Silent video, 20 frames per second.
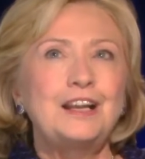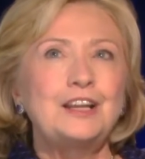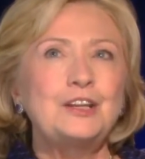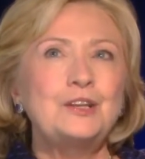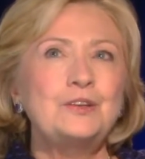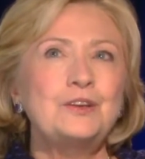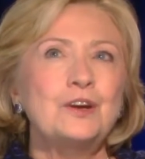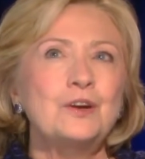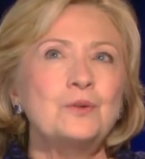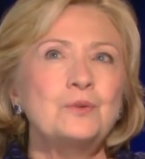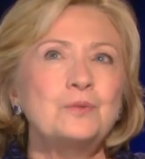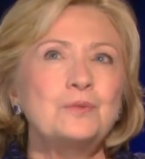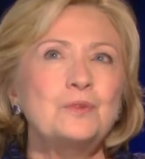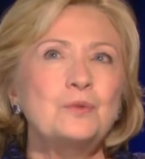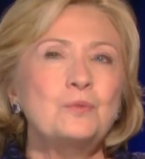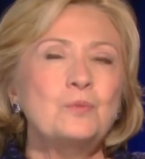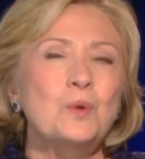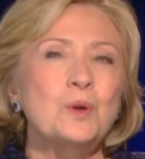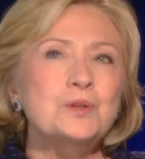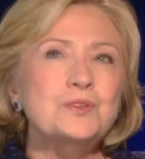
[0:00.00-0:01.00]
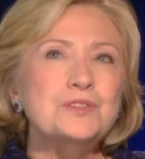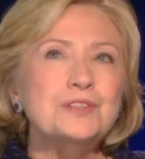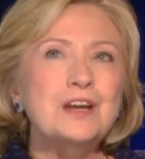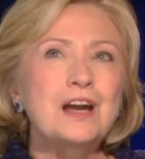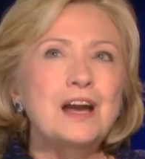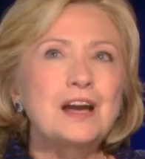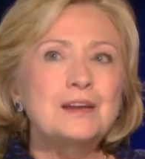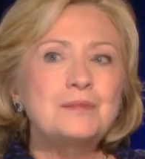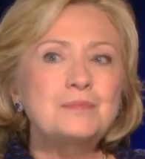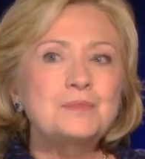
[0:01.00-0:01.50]
The worst
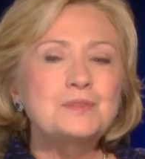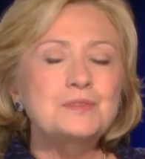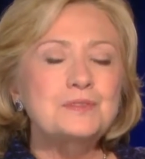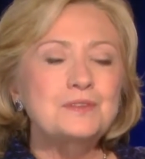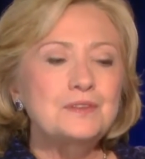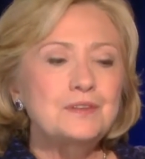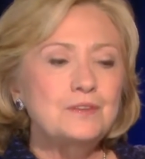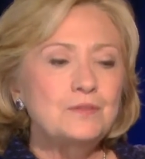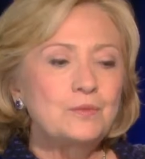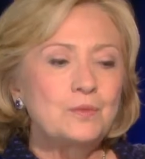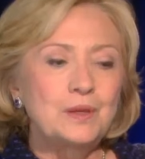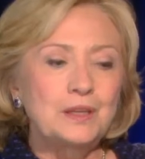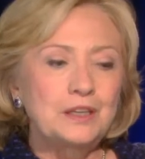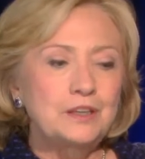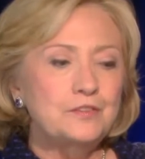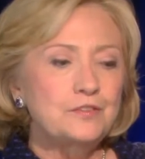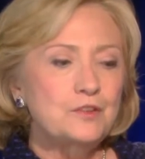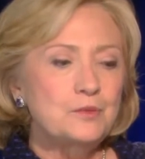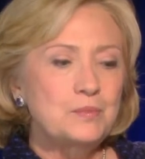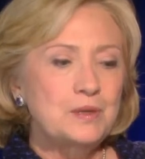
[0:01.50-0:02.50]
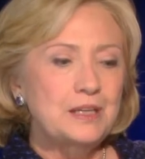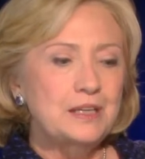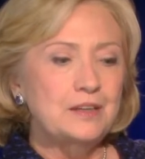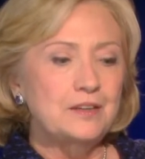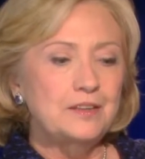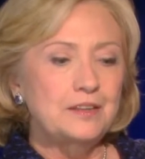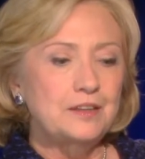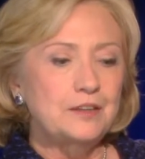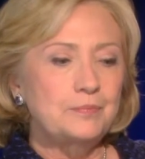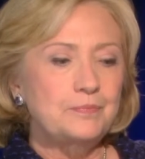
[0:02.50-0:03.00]
times really for me
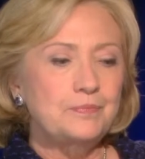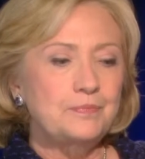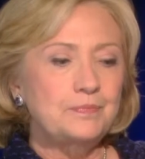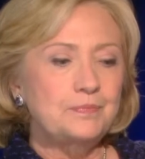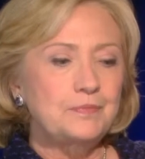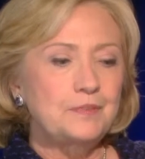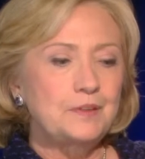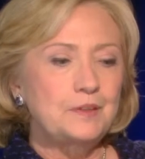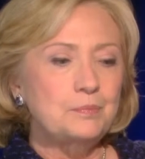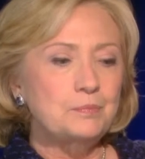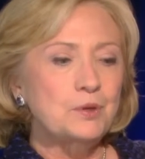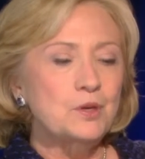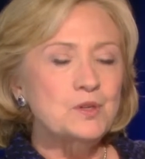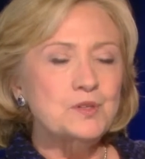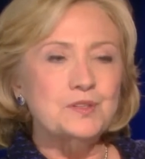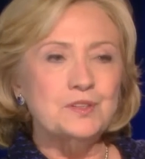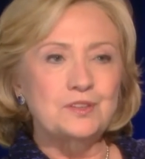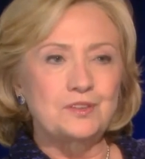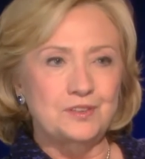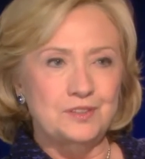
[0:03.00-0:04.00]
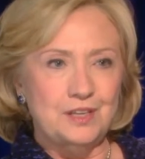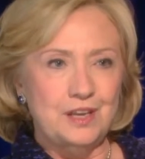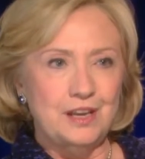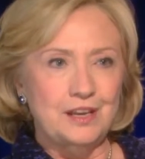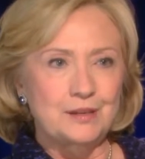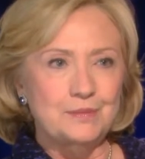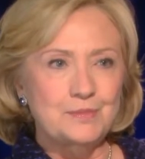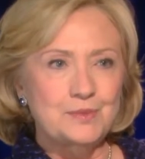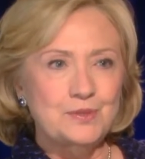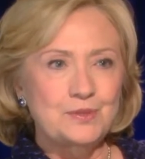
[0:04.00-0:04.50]
are the personal
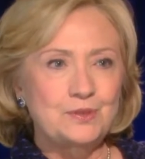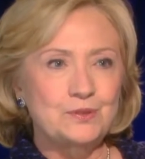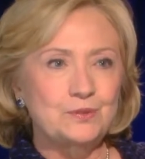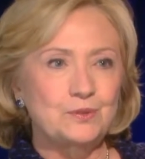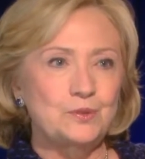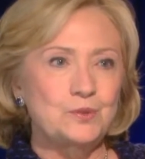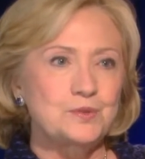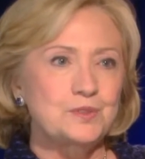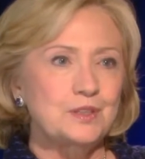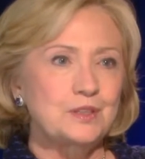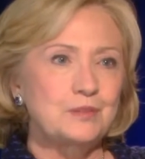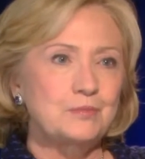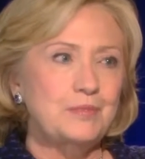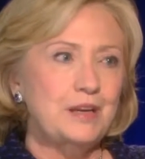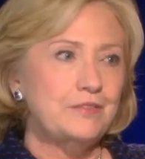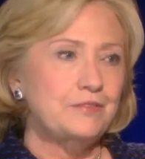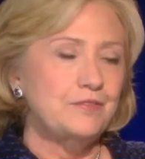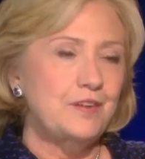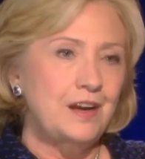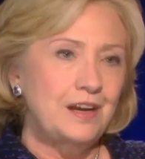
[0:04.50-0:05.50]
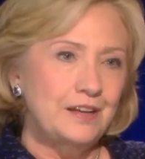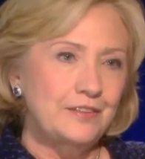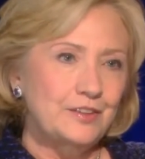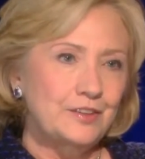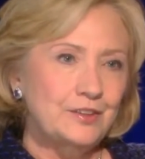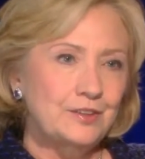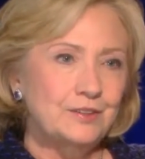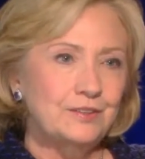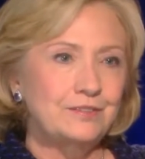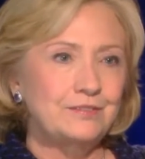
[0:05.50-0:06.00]
times, losing my
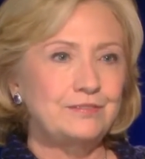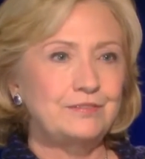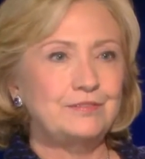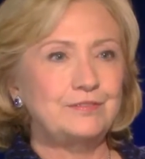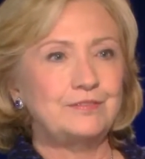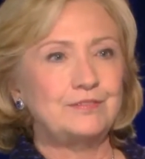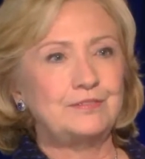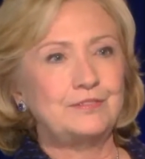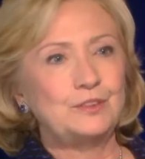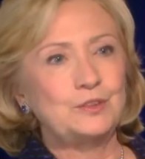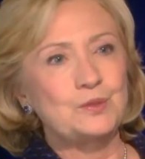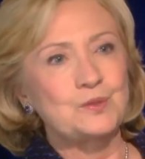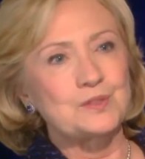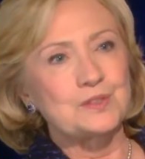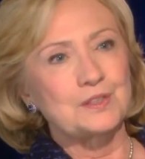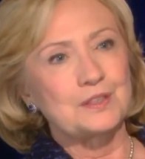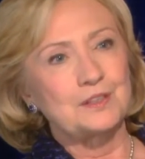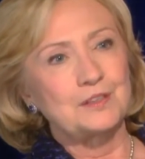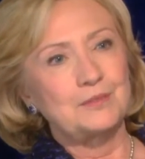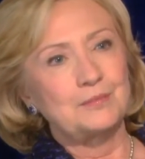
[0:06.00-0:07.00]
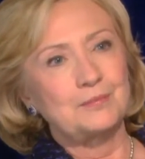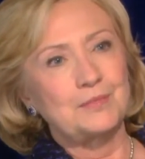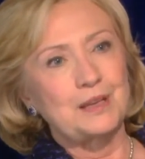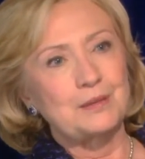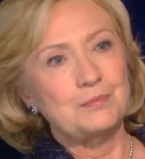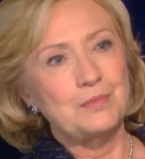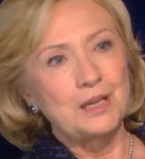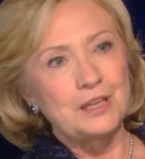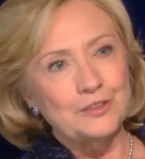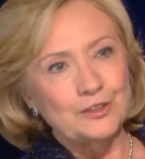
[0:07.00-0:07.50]
father, losing my
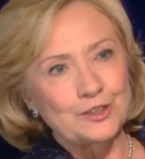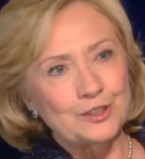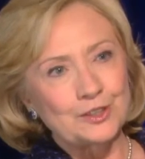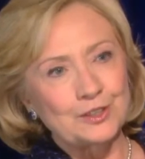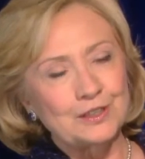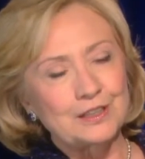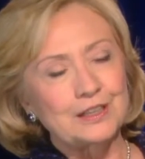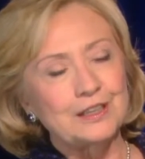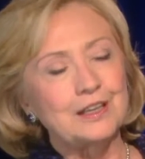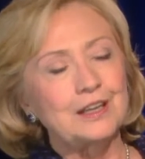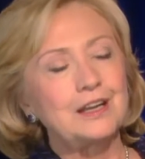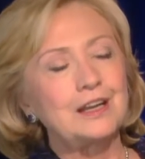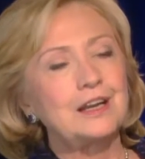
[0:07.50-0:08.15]
mother.